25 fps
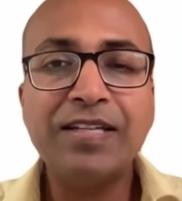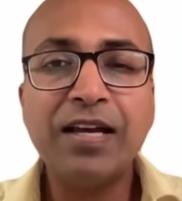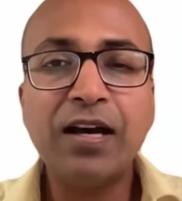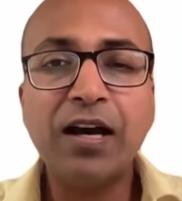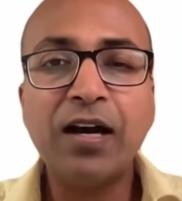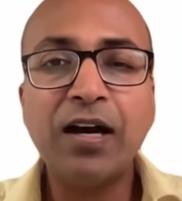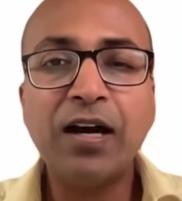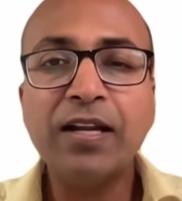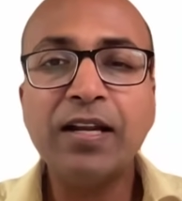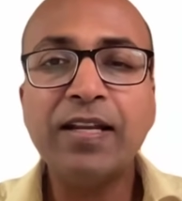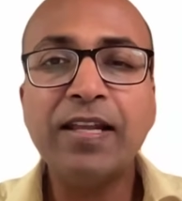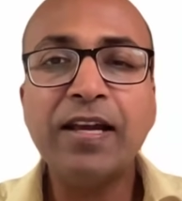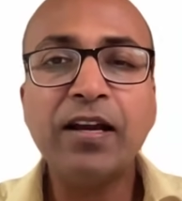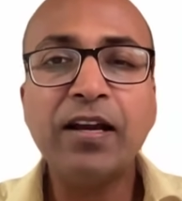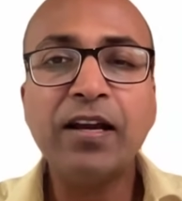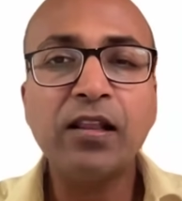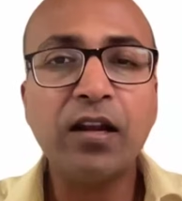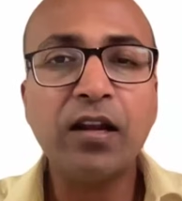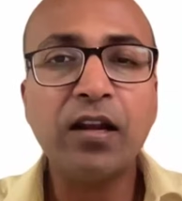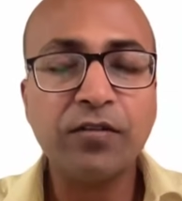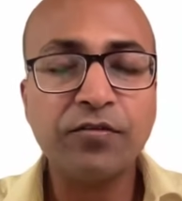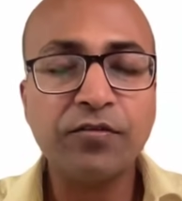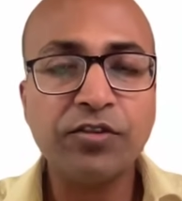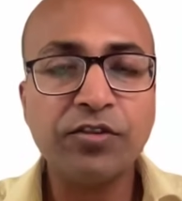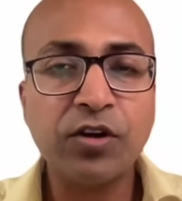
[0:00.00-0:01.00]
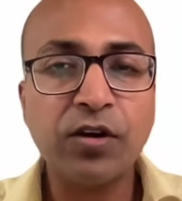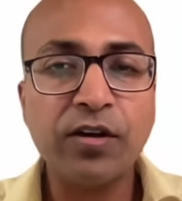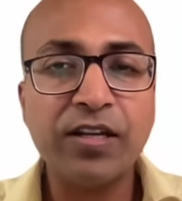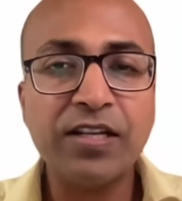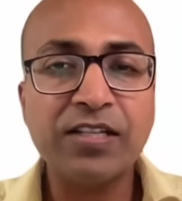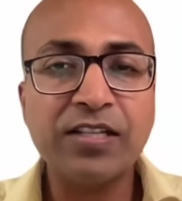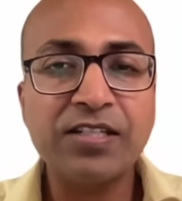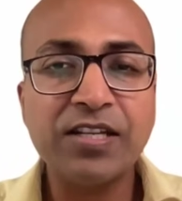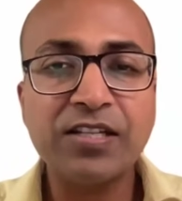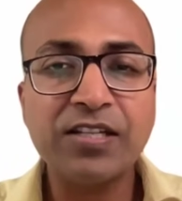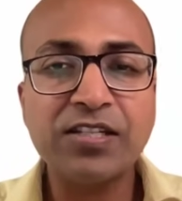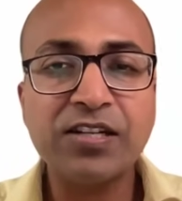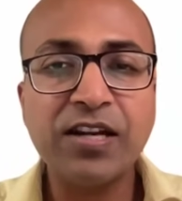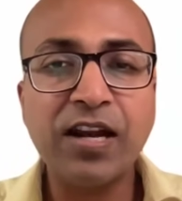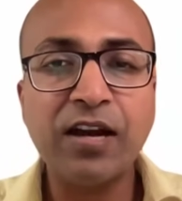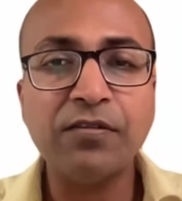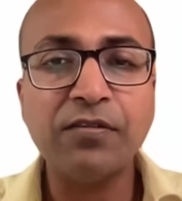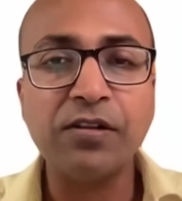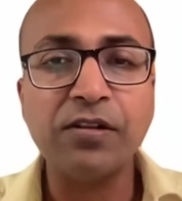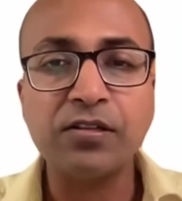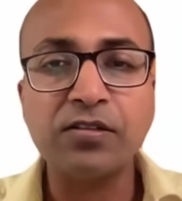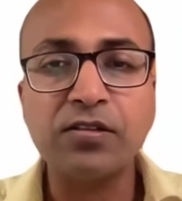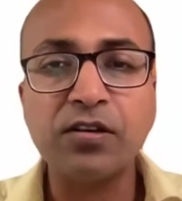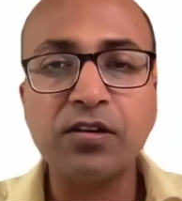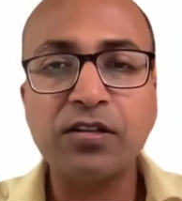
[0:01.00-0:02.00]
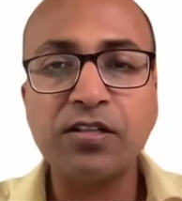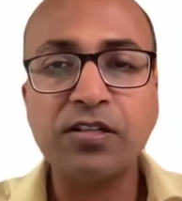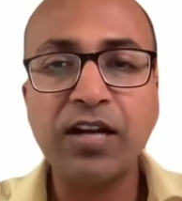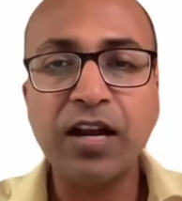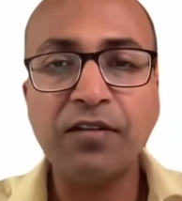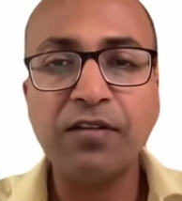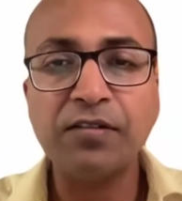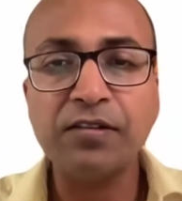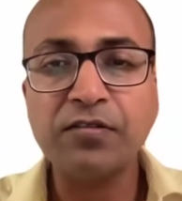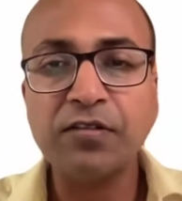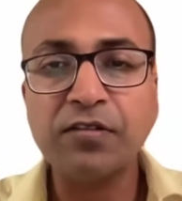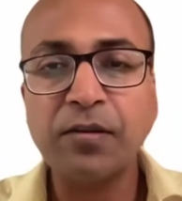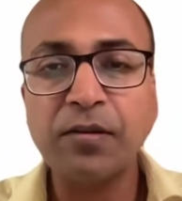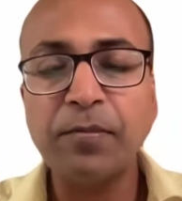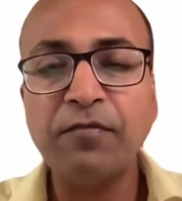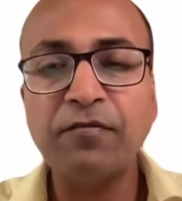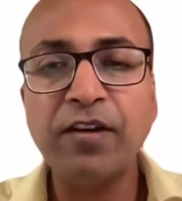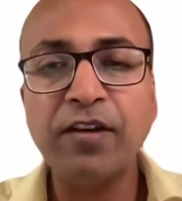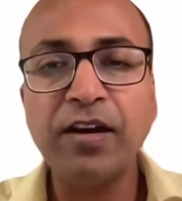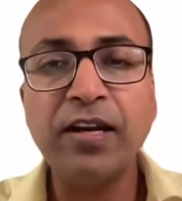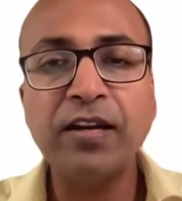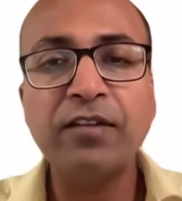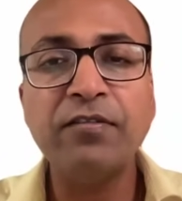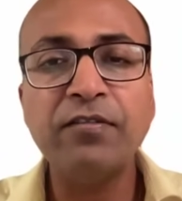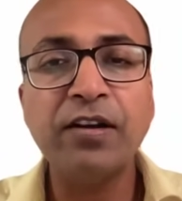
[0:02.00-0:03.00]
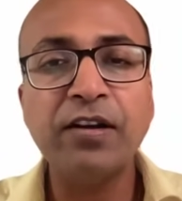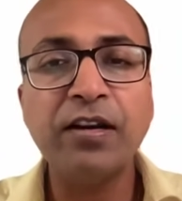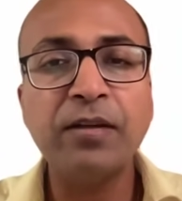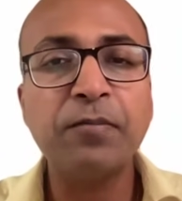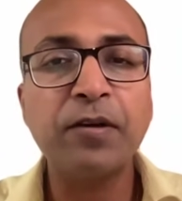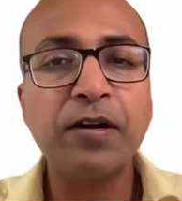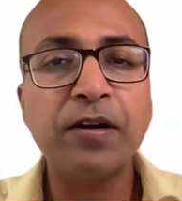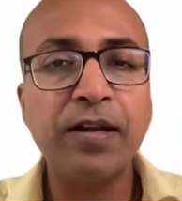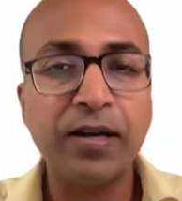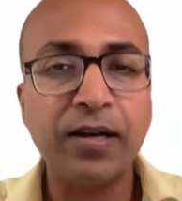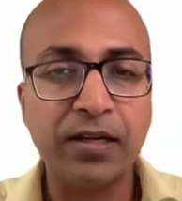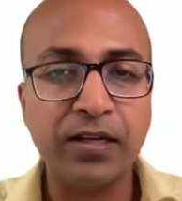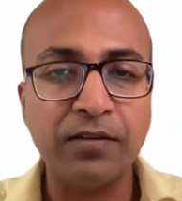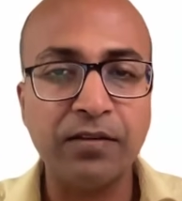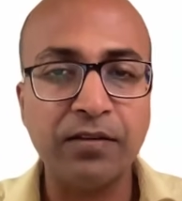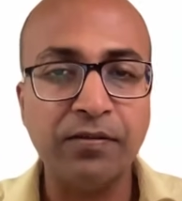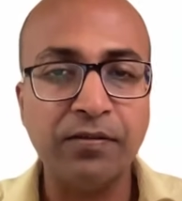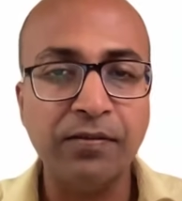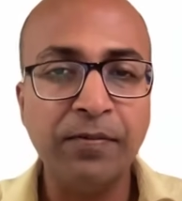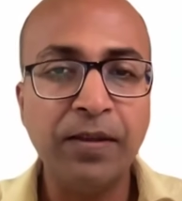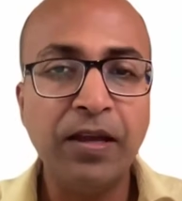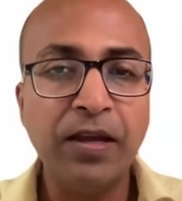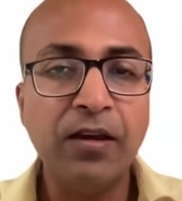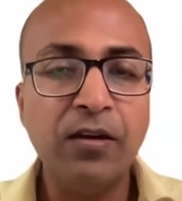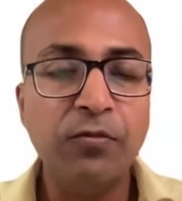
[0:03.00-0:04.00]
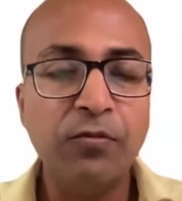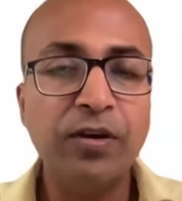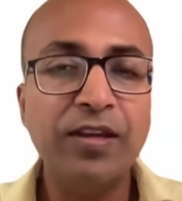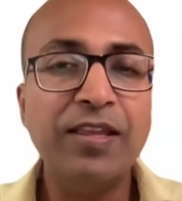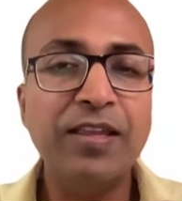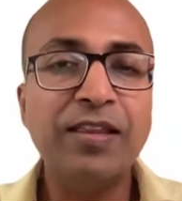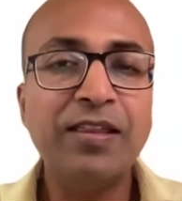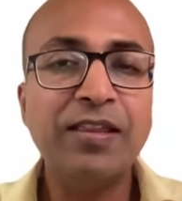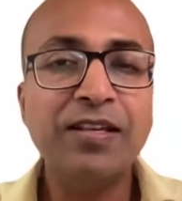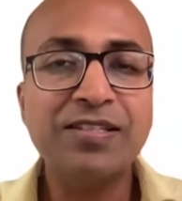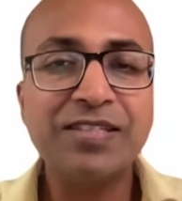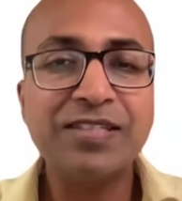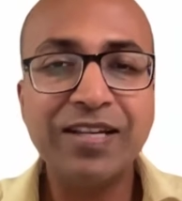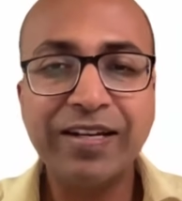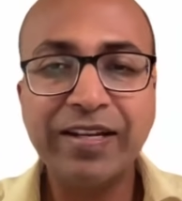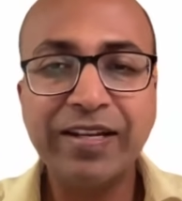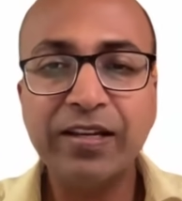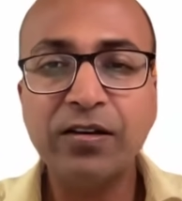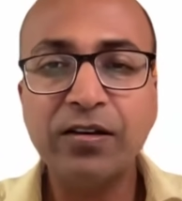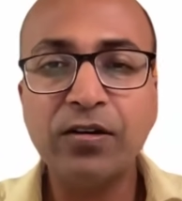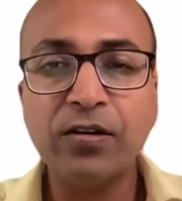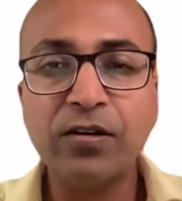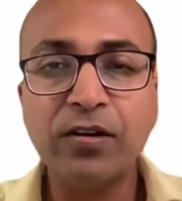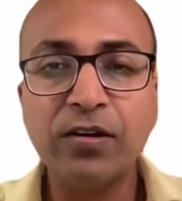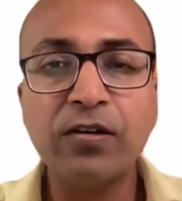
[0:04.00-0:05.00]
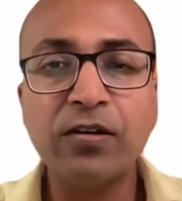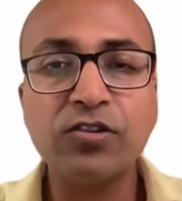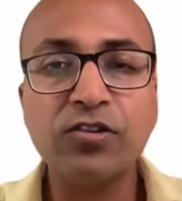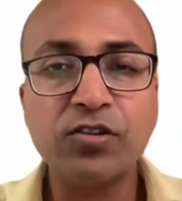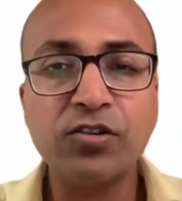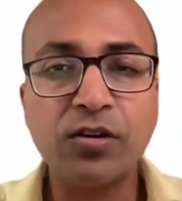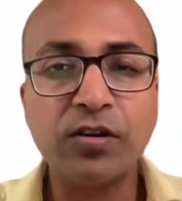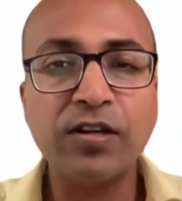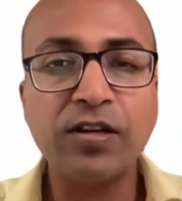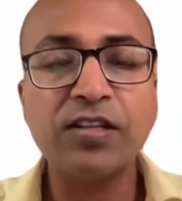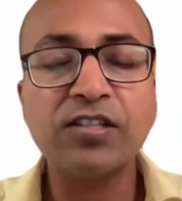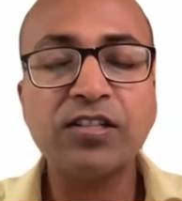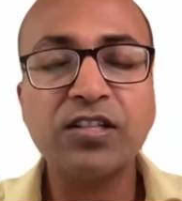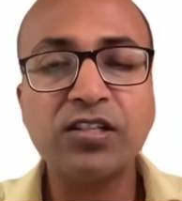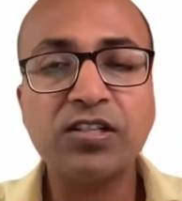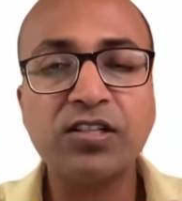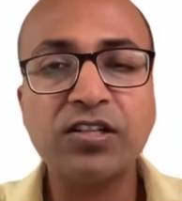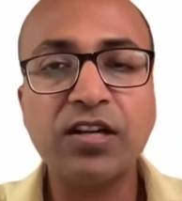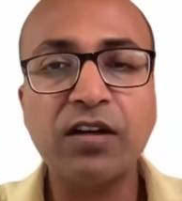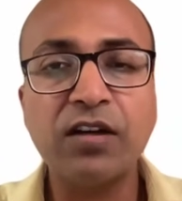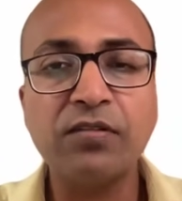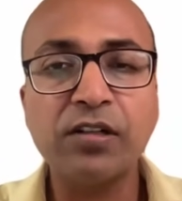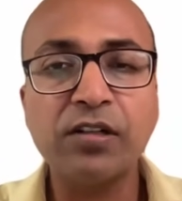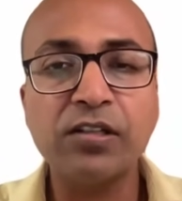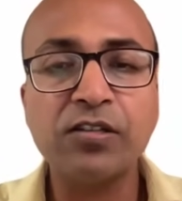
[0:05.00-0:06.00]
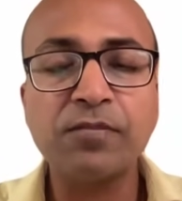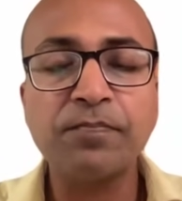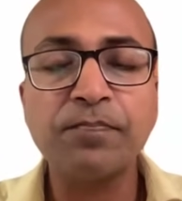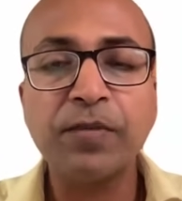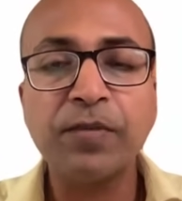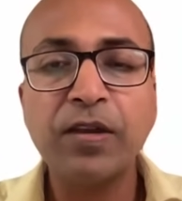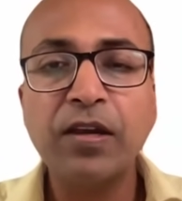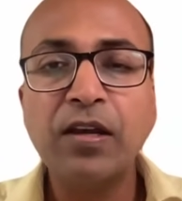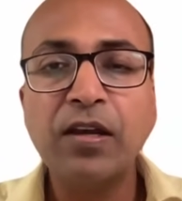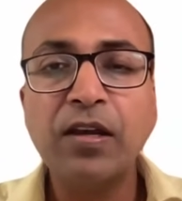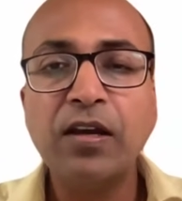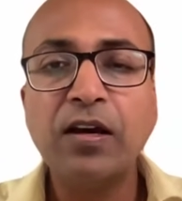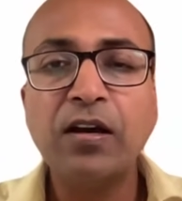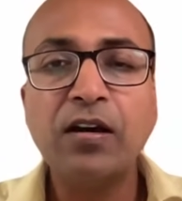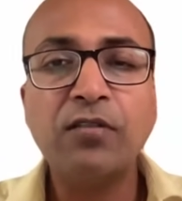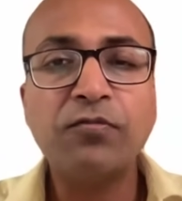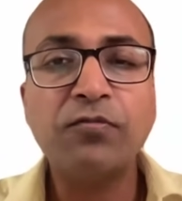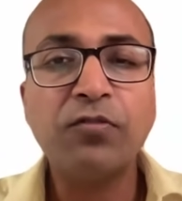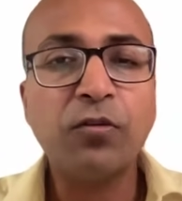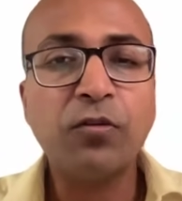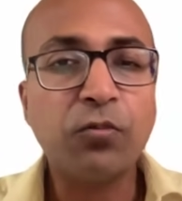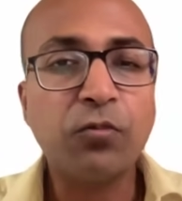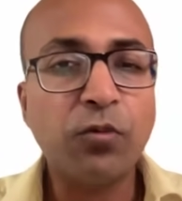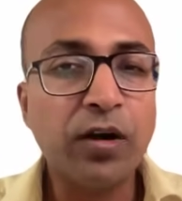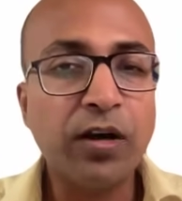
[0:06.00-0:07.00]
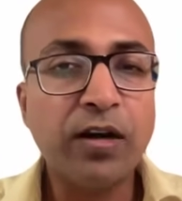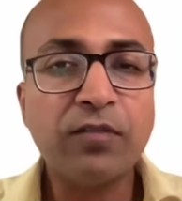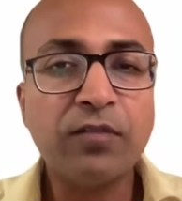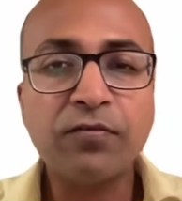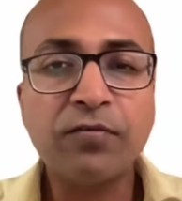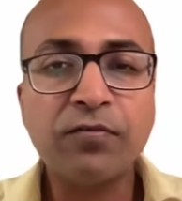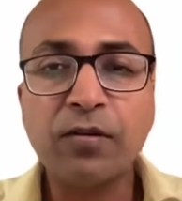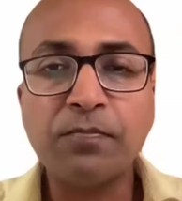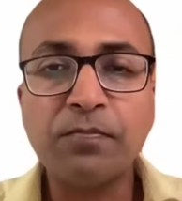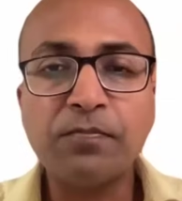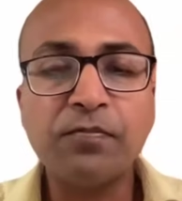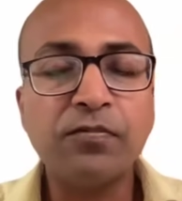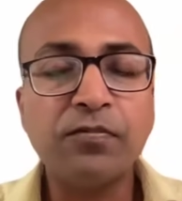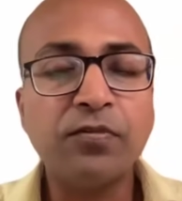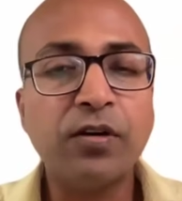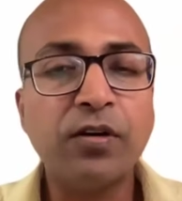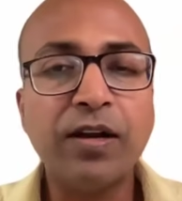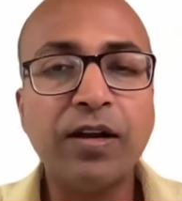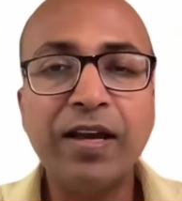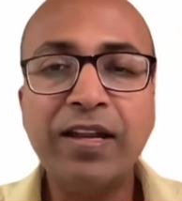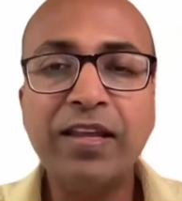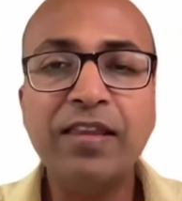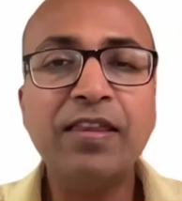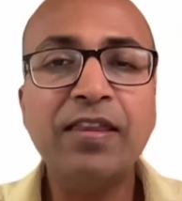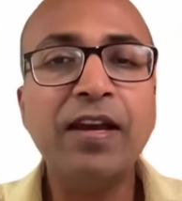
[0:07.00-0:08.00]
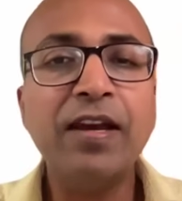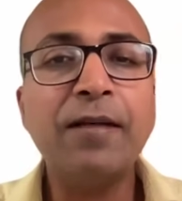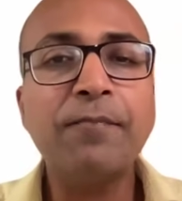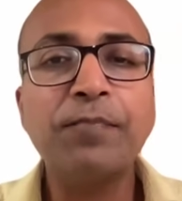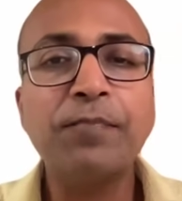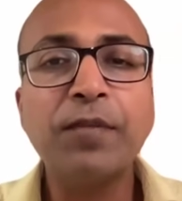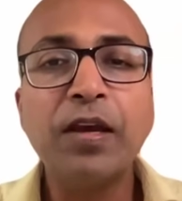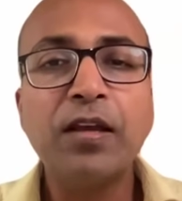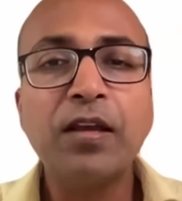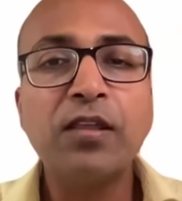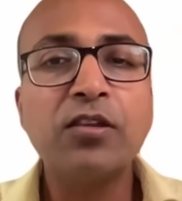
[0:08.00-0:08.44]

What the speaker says: undertake a lot of short distance travels. Your travels will be very, very productive within the city, or short distance travels for work, for anything.